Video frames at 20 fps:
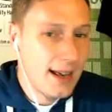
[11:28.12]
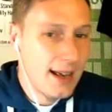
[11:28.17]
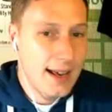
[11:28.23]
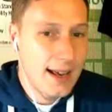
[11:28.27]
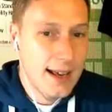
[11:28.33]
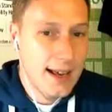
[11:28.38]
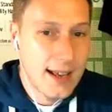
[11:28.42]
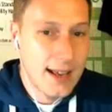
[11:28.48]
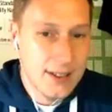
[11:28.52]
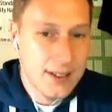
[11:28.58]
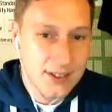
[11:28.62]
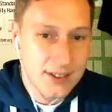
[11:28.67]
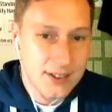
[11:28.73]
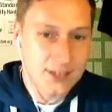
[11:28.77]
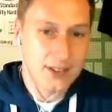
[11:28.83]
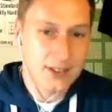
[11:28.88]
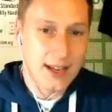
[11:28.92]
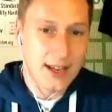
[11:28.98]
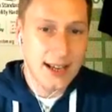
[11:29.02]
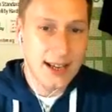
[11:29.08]

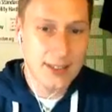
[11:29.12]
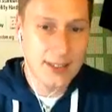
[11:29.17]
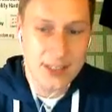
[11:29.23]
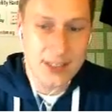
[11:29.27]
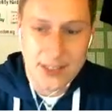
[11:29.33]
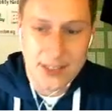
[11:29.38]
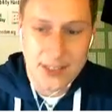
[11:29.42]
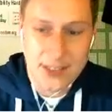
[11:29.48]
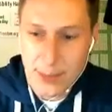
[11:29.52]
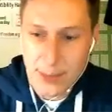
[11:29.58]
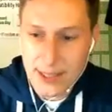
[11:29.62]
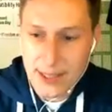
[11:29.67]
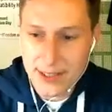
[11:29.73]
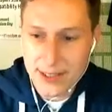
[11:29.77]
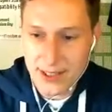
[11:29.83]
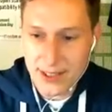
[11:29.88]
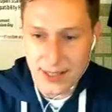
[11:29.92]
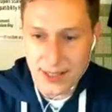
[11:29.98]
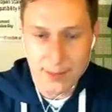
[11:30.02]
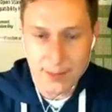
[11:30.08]
accessibility.
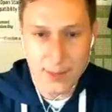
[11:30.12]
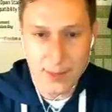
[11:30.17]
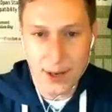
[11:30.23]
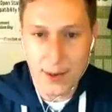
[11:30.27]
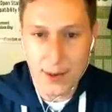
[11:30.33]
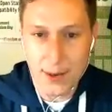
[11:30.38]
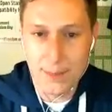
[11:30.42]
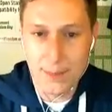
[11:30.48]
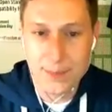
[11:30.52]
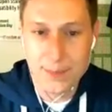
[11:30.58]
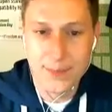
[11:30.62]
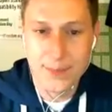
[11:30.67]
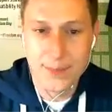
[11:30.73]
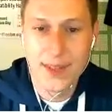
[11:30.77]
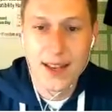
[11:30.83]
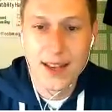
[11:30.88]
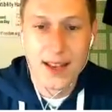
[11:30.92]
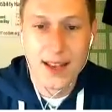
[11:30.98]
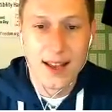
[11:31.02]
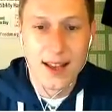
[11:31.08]

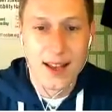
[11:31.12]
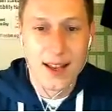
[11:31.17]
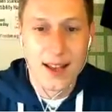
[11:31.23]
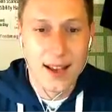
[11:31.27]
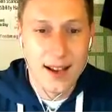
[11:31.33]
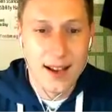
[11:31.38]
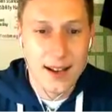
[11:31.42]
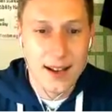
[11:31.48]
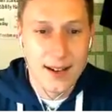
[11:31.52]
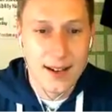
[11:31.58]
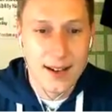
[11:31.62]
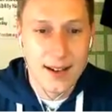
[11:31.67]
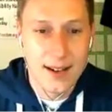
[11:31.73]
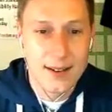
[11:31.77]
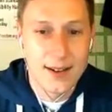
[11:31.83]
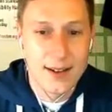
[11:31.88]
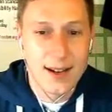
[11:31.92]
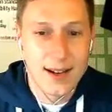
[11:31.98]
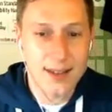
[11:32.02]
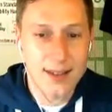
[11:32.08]
I
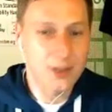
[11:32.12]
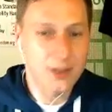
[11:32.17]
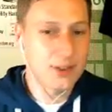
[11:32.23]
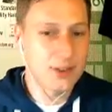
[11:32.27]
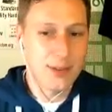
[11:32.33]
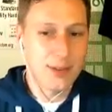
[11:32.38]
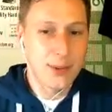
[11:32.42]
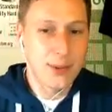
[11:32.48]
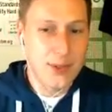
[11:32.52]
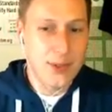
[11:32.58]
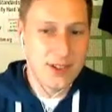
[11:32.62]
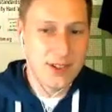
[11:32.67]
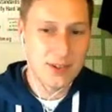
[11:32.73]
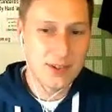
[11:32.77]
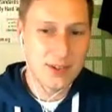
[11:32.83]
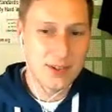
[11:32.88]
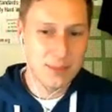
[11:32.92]
usually put this in my